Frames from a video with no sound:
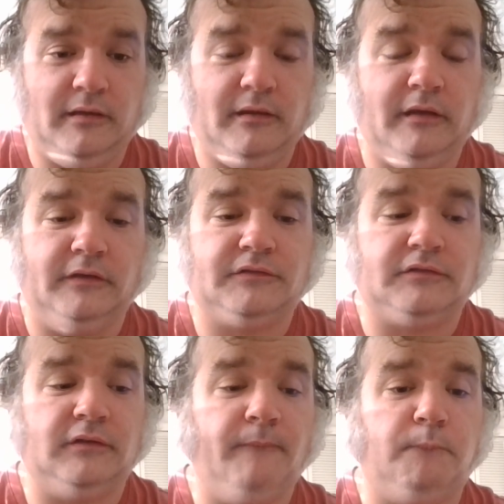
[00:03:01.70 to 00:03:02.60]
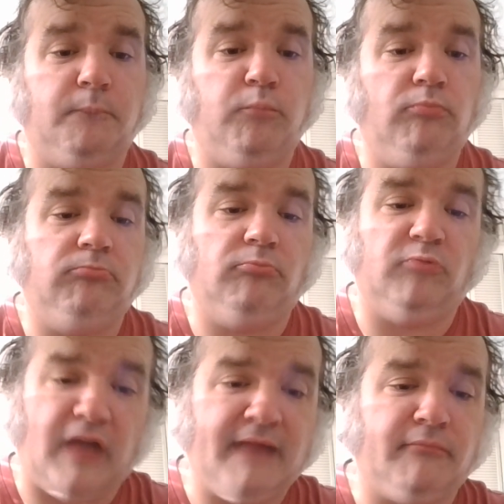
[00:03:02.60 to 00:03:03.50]
Is
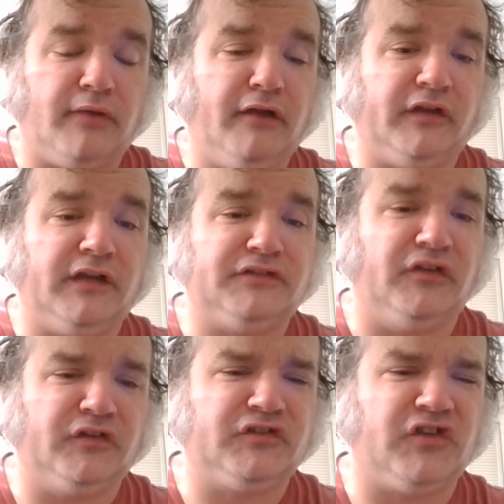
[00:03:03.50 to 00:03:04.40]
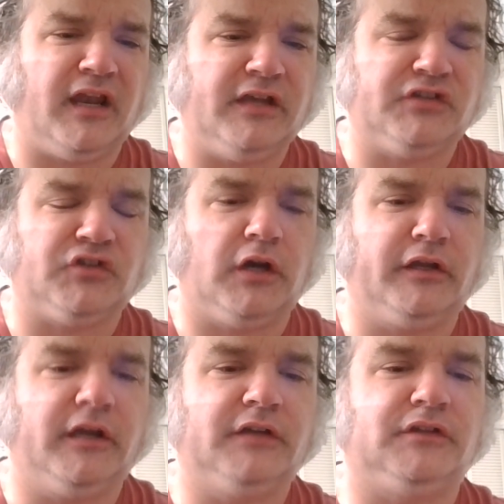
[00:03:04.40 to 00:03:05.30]
light brown dust that looks kind of like
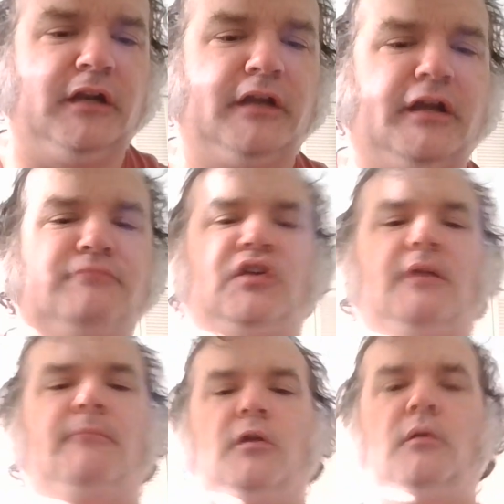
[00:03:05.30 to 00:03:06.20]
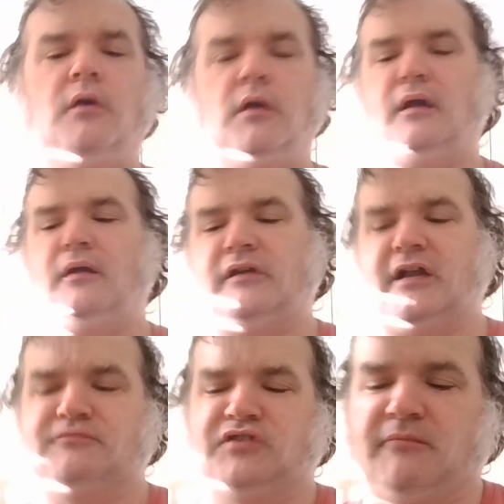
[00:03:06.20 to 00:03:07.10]
sawdust, and it comes
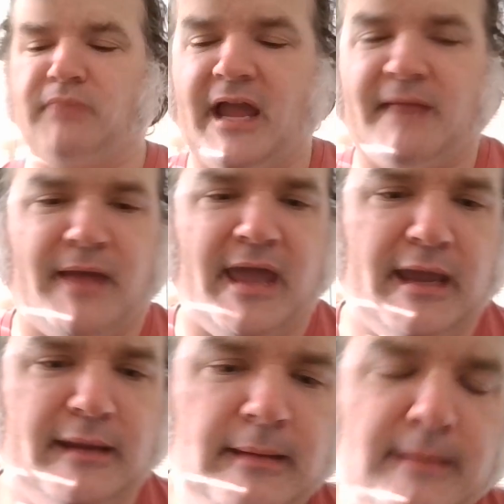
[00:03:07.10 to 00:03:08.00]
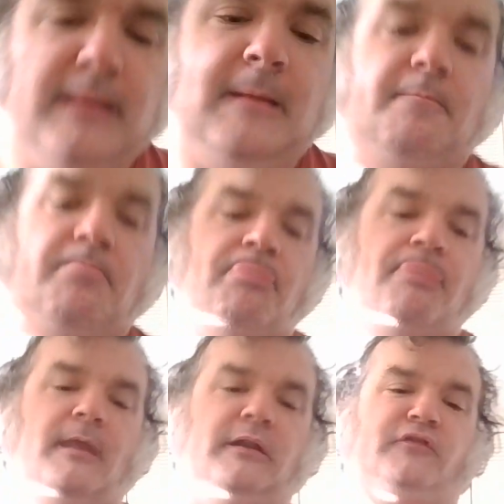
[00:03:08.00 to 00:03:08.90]
in a black bag.
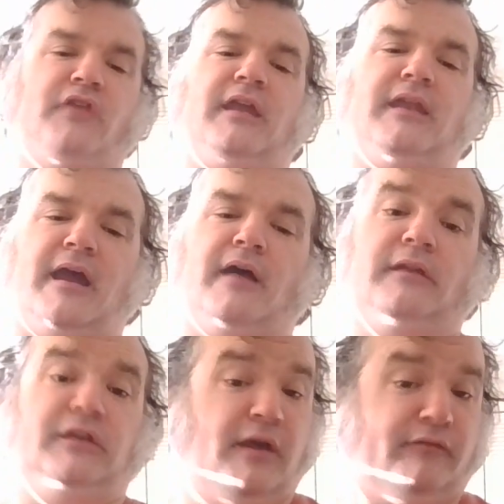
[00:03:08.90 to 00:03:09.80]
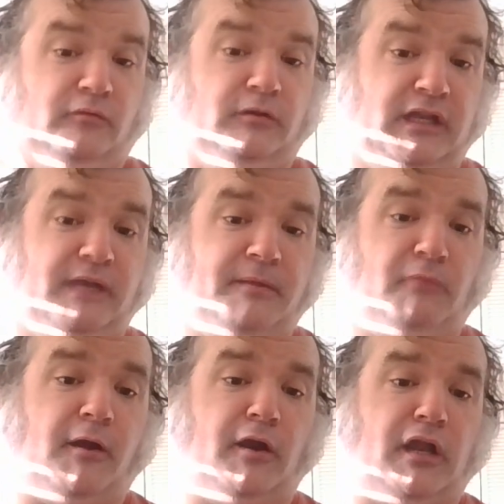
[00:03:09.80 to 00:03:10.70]
And you take it out, and need to be
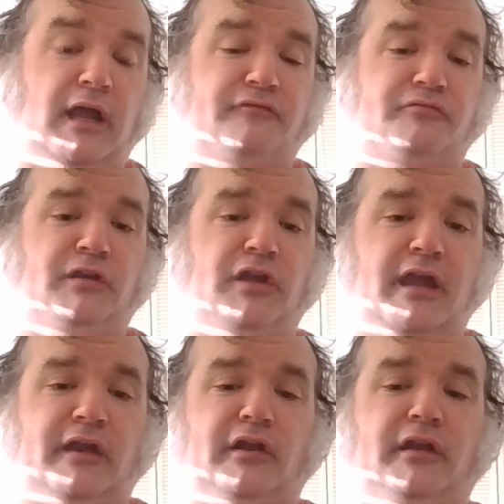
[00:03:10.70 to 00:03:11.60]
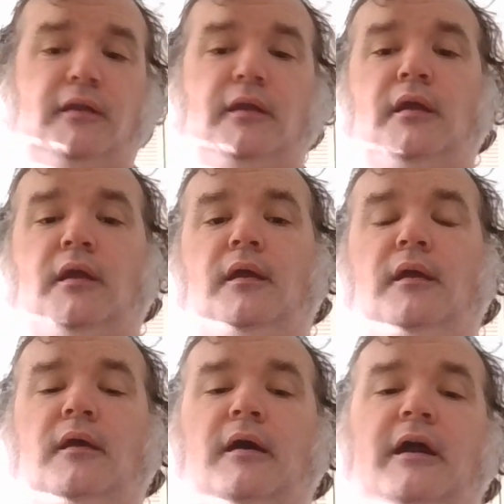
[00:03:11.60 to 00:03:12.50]
wearing gloves when you handle it.
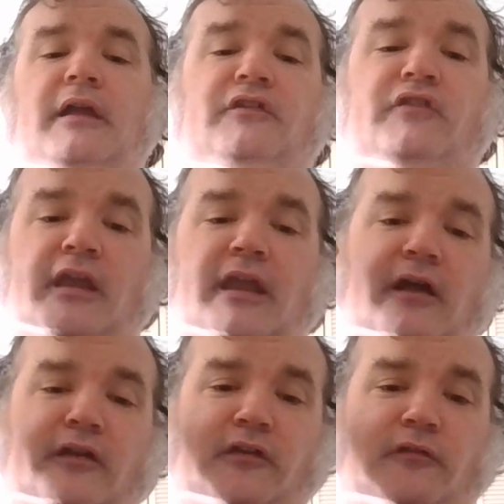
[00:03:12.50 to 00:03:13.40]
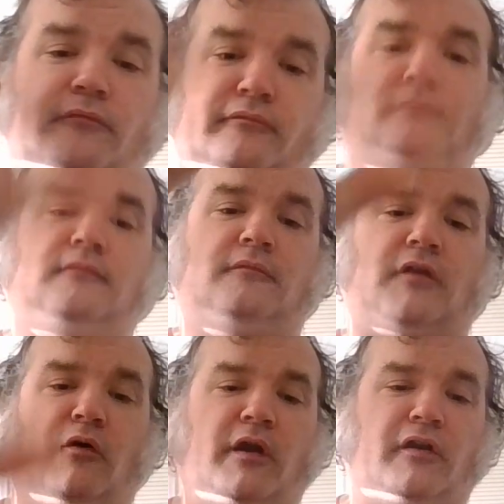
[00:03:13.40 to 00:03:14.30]
And you take it out and you
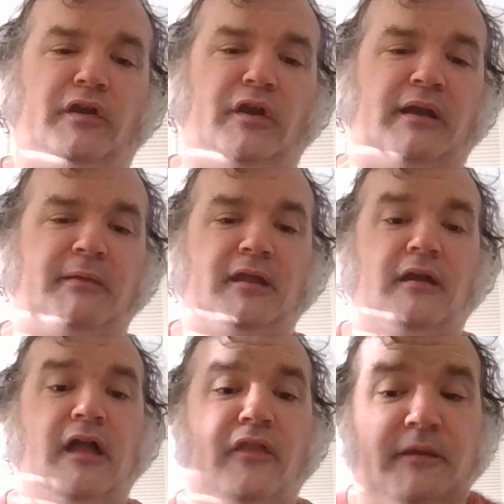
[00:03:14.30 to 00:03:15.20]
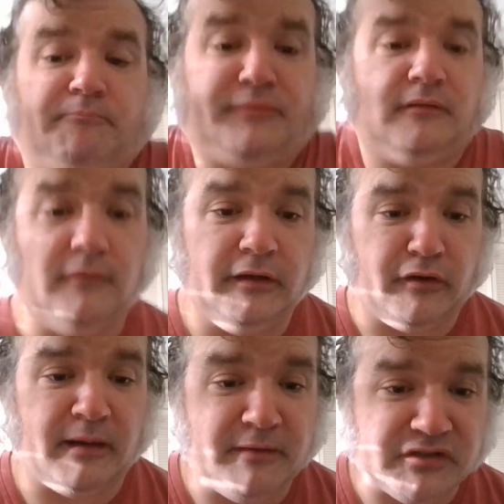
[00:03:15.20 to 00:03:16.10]
throw it on your enemy, and then your
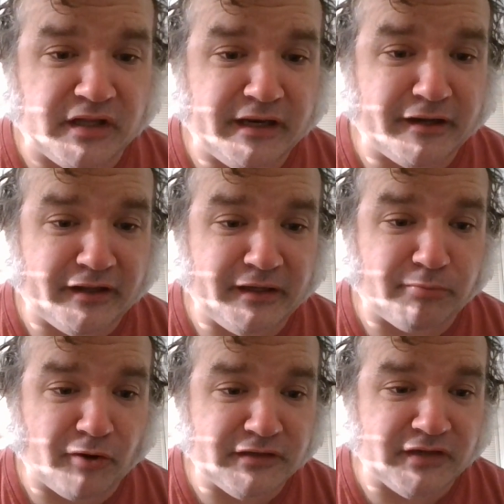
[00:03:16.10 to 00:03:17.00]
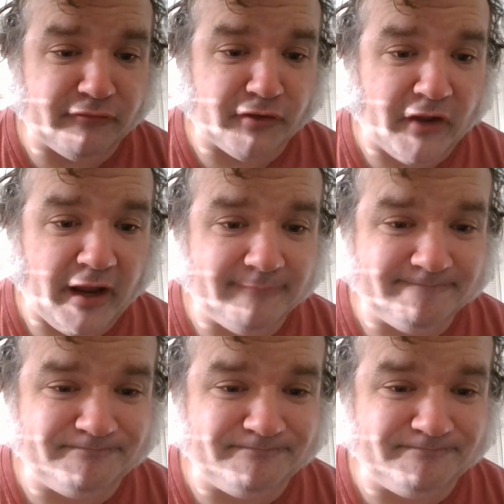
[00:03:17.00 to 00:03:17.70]
enemy's clinically depressed after that.